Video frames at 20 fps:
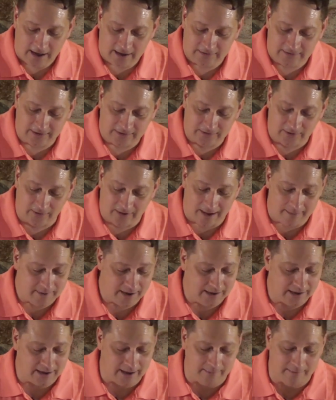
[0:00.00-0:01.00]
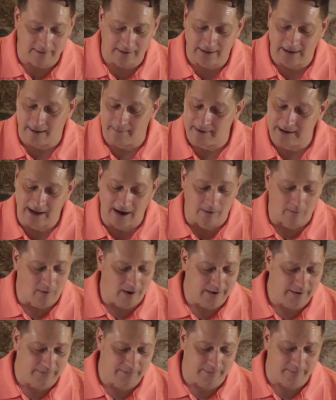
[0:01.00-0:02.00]
It says, oh, let me not
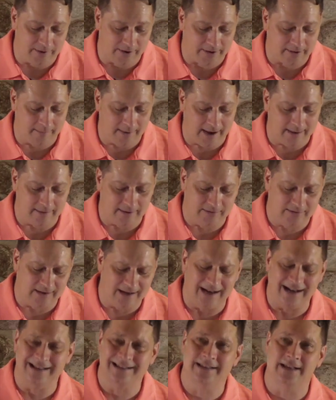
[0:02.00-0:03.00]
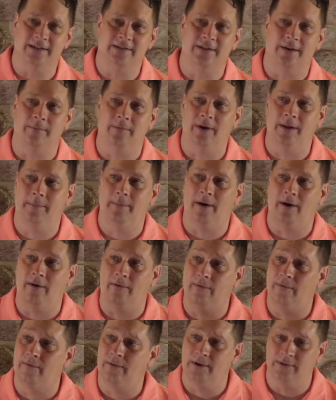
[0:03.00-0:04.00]
wander from your commandments. And then it says something really
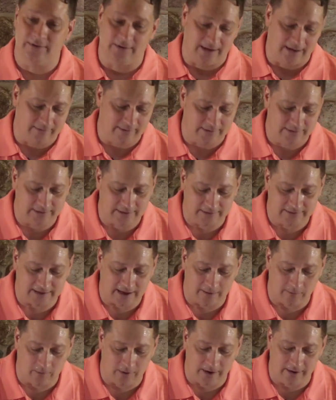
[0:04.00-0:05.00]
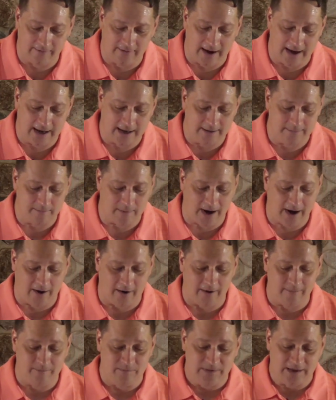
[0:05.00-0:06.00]
powerful. Verse 11 says, thy word have I hid in my
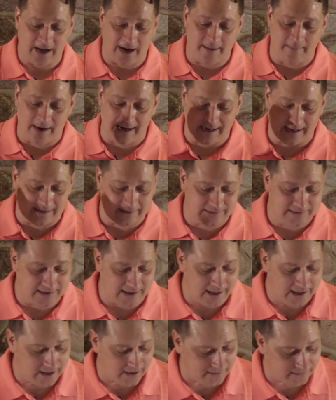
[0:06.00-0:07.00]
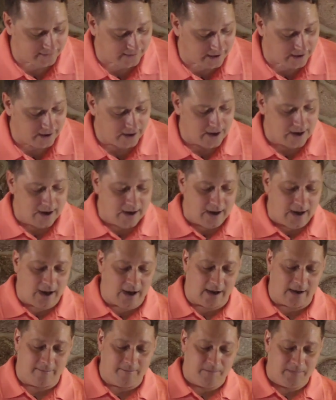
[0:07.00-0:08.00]
heart that I might not sin against thee.
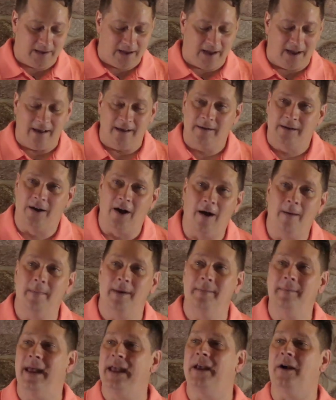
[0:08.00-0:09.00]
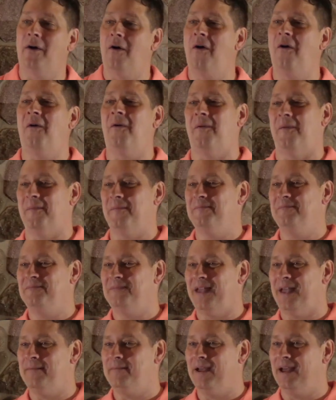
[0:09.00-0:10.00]
Come and make a home.
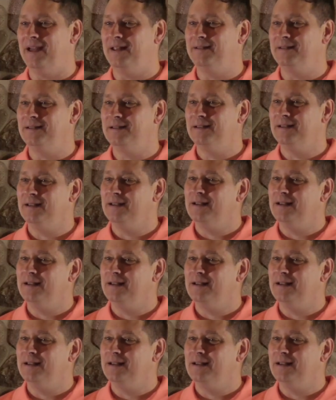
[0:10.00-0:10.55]
Amen.